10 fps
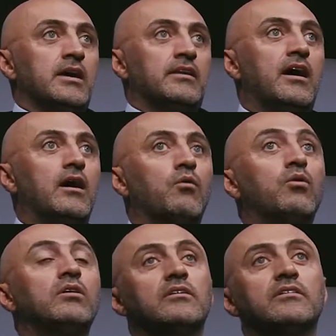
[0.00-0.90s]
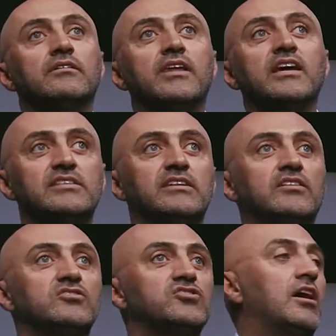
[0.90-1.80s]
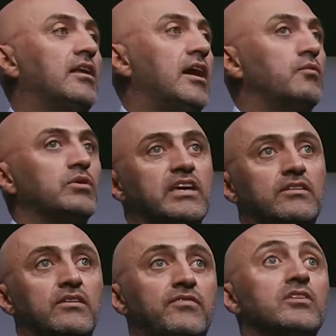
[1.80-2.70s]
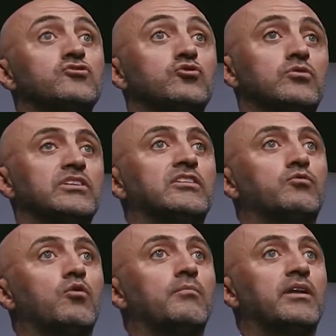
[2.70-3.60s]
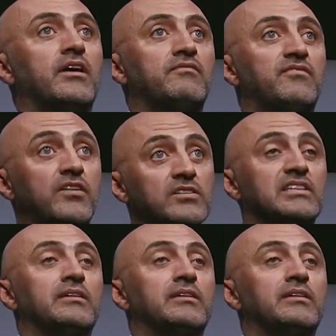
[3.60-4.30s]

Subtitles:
Now, next year, inshallah, I will take the first Jordanian woman and first